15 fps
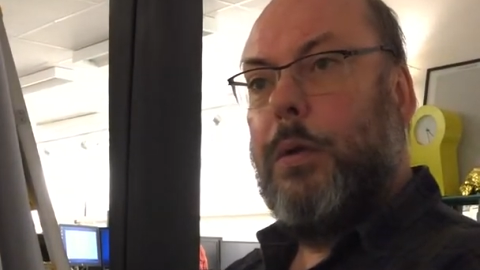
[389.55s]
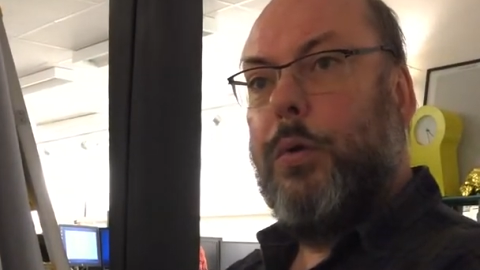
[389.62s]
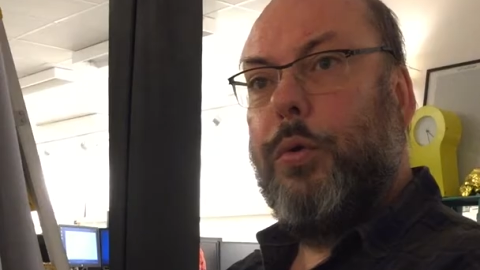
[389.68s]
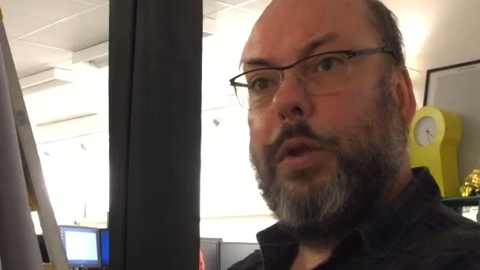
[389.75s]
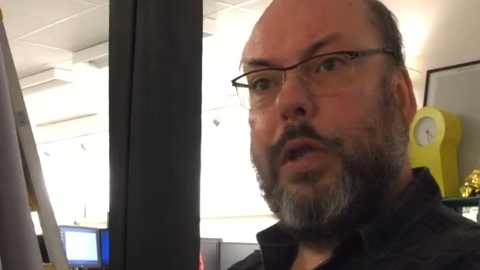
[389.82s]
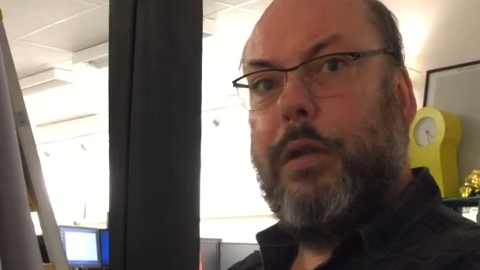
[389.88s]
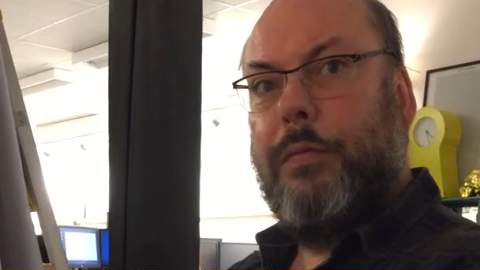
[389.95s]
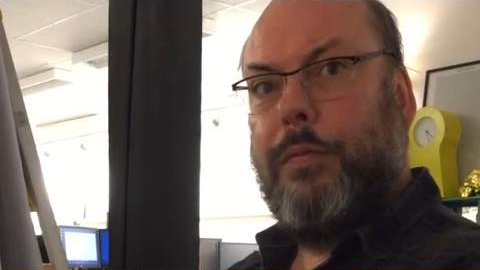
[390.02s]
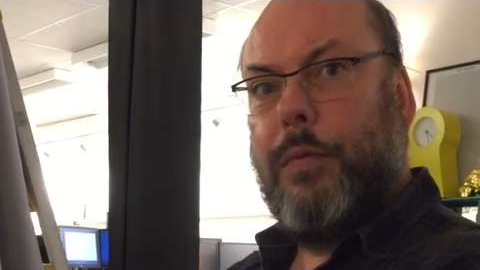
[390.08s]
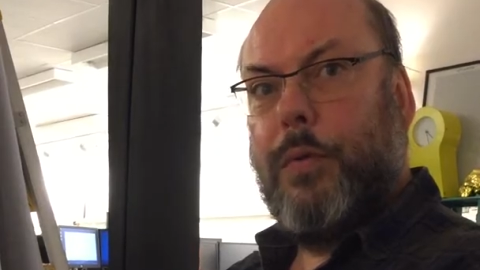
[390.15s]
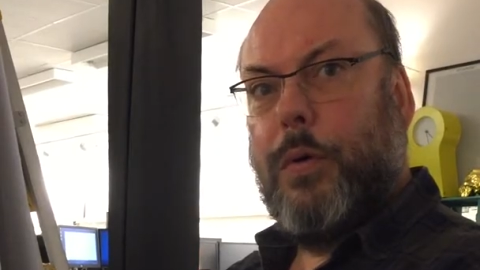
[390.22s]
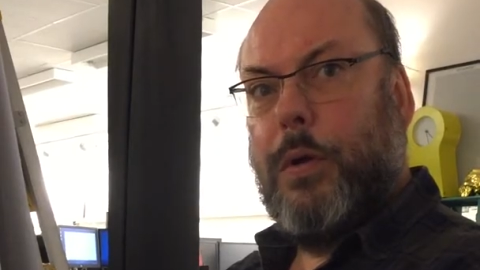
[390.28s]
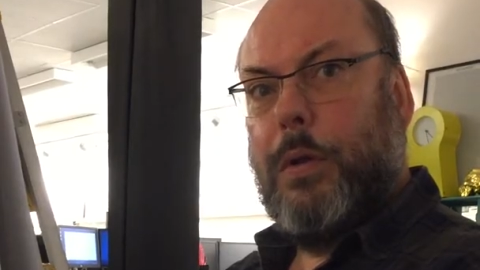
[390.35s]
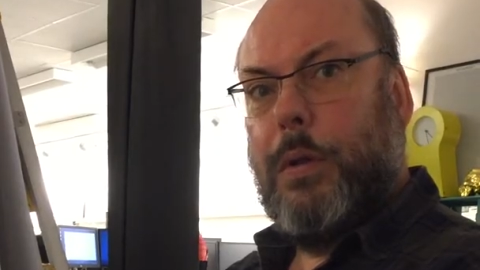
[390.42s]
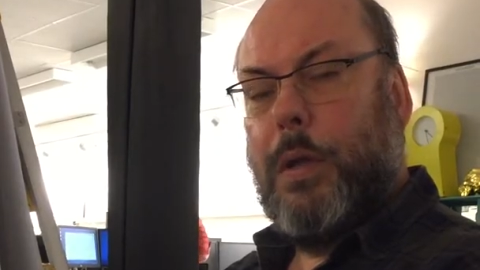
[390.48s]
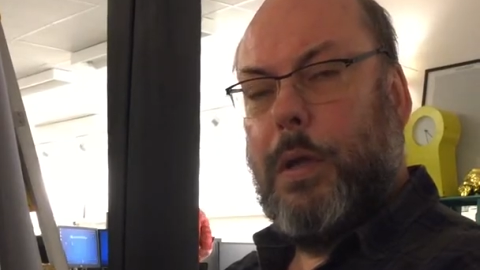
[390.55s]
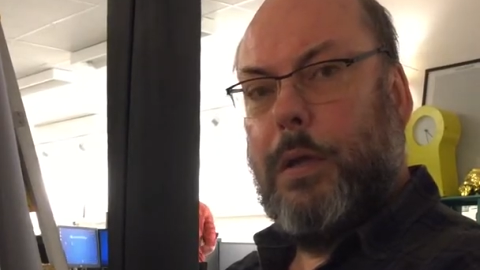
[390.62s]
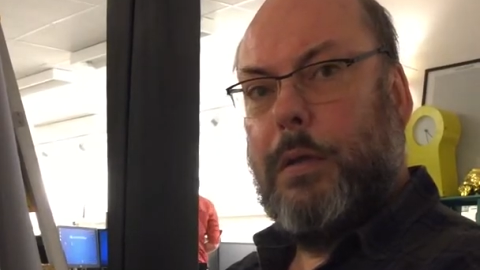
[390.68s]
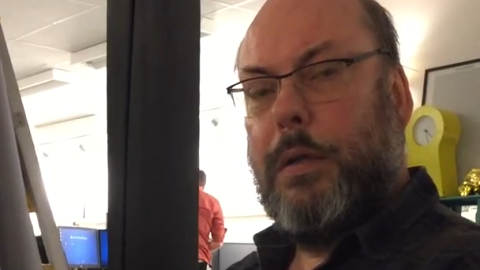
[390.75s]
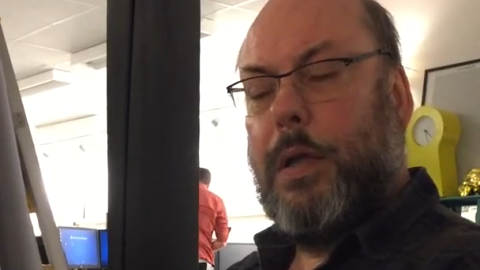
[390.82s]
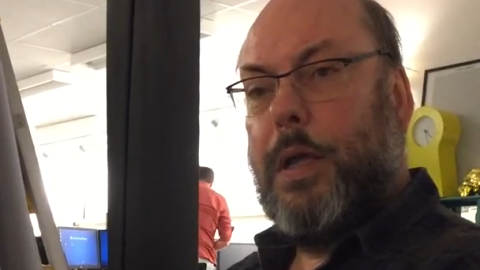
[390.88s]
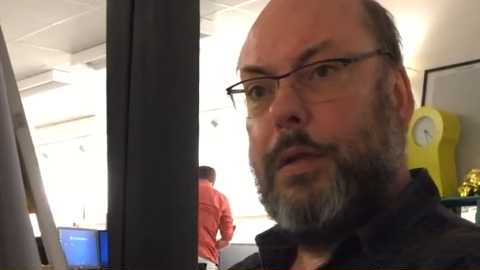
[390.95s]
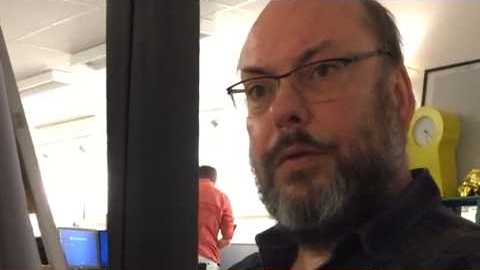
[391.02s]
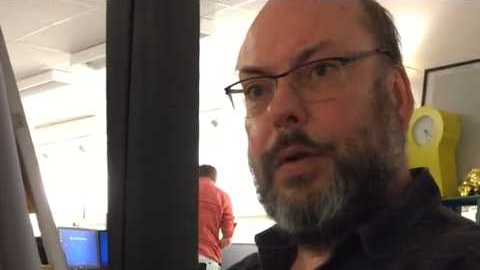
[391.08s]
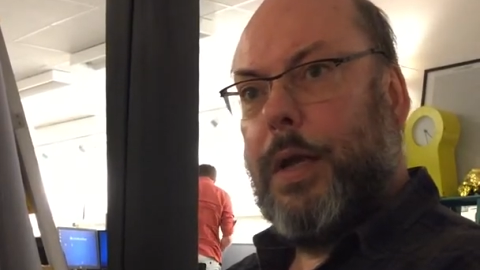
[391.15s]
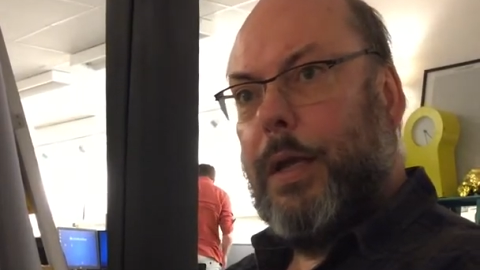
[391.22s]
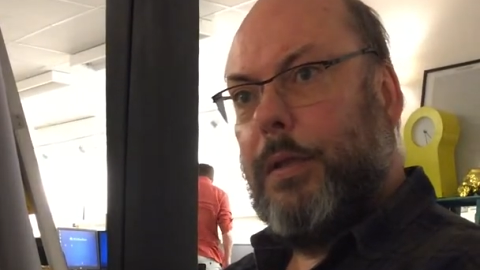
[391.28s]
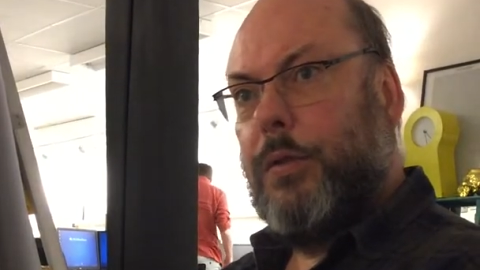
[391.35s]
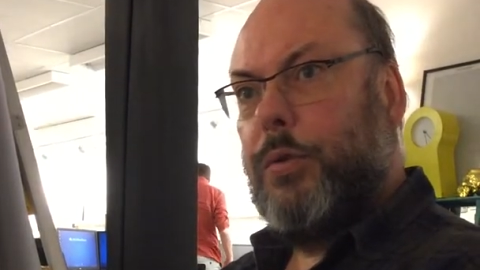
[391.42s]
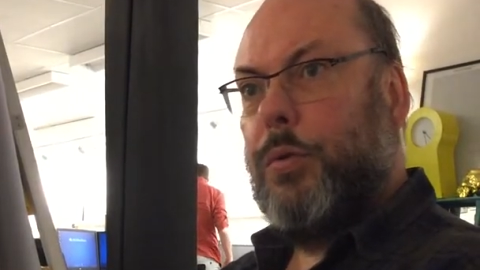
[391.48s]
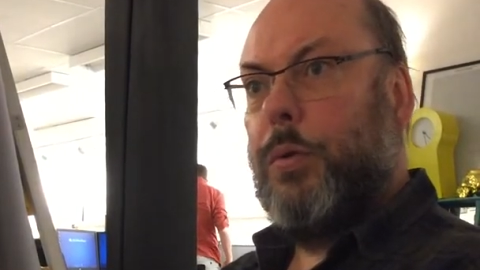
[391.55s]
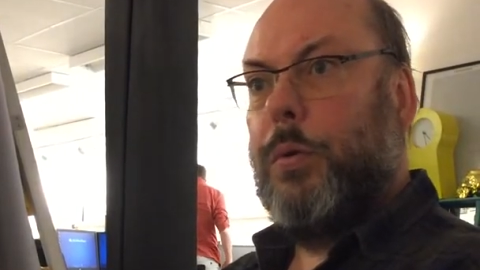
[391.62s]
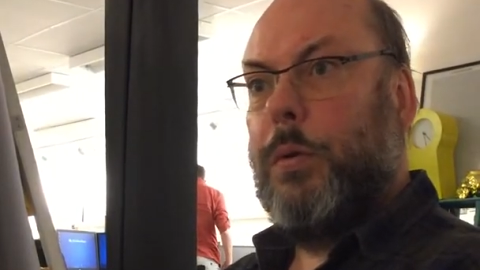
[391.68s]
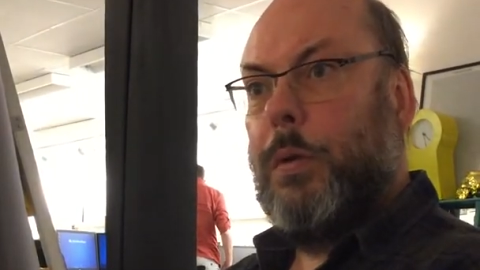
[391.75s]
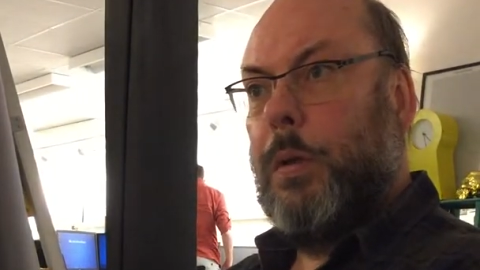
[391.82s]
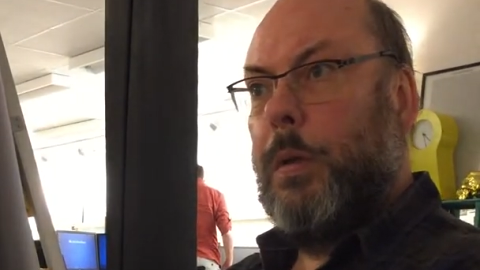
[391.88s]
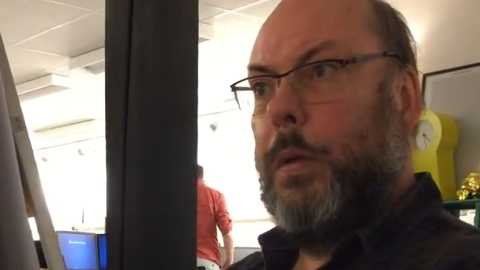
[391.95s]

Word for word: looking for and and try to.